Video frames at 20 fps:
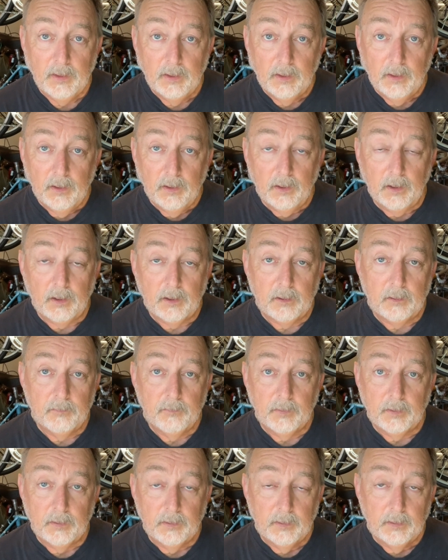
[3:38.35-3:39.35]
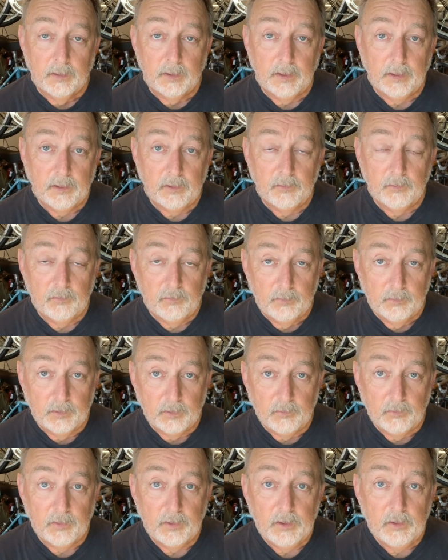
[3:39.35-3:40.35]
I
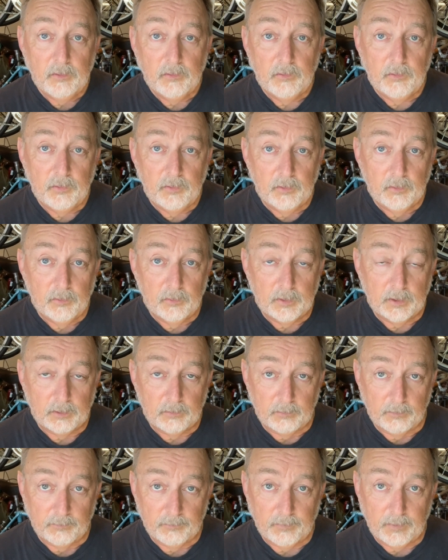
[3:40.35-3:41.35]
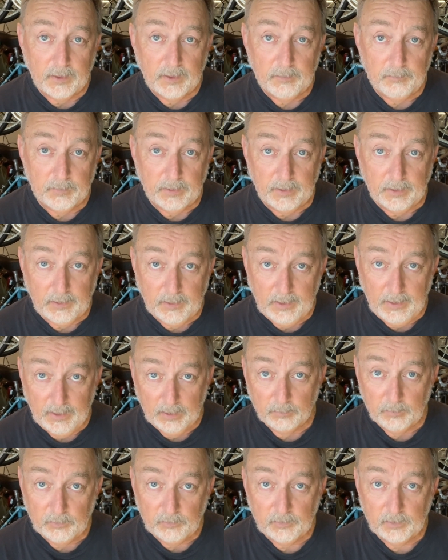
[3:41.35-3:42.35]
continued to kind of refine my camera
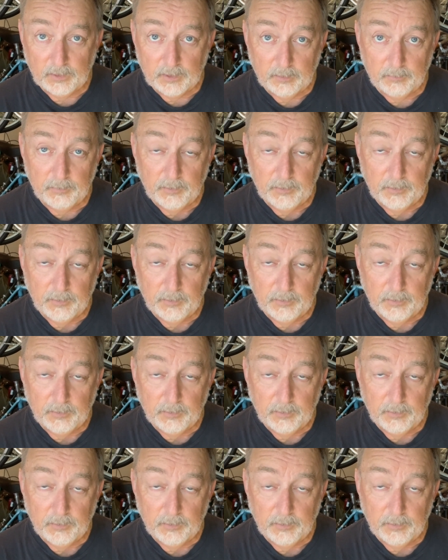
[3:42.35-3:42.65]
setup.